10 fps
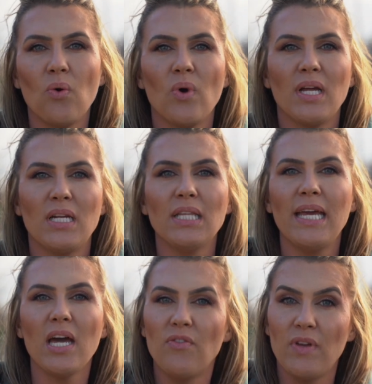We're gonna
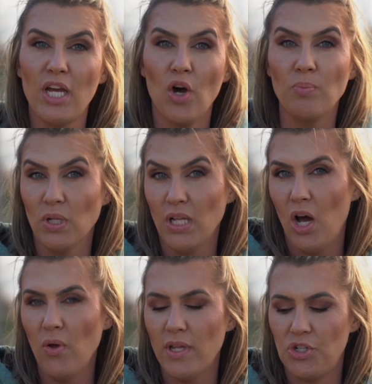link a video
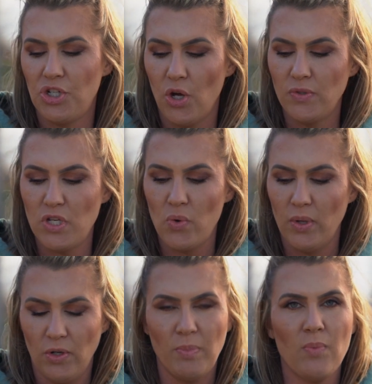below that shows you a
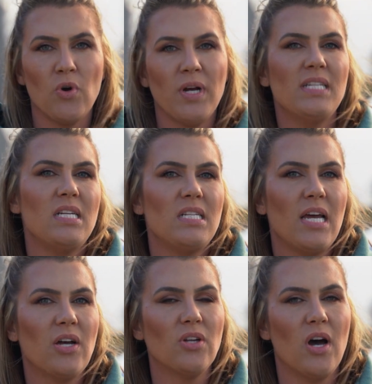little bit more in
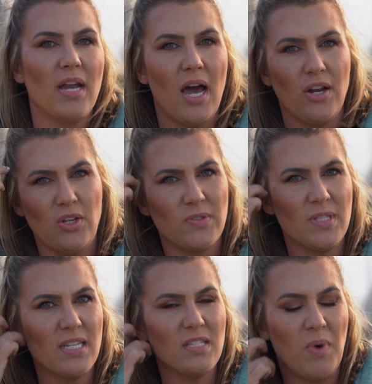detail on how to use
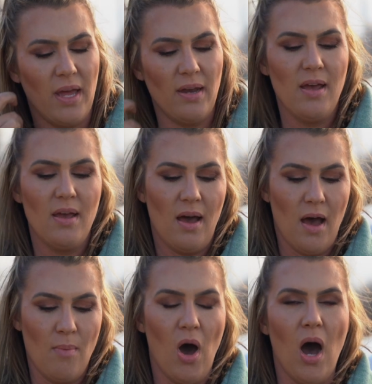this, but
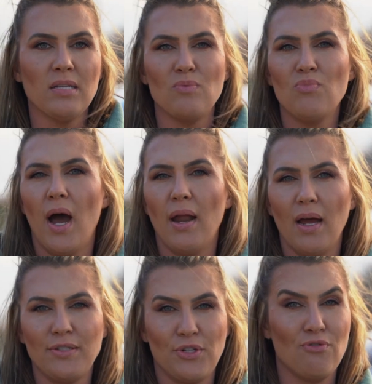awesome
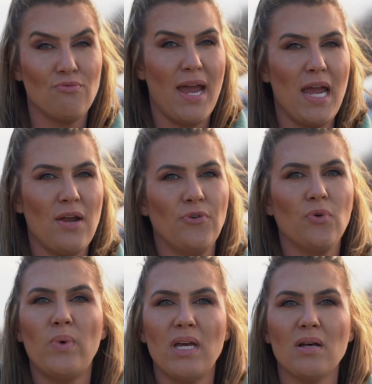product, great for
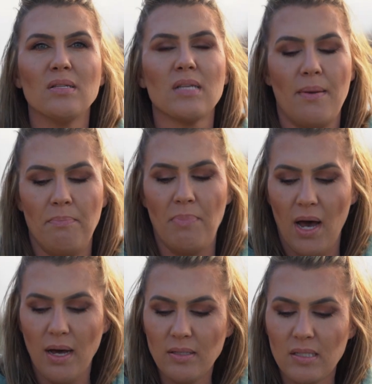wheels and
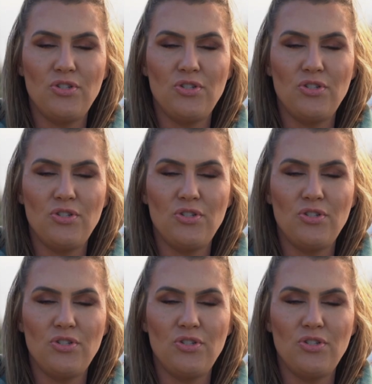bugs.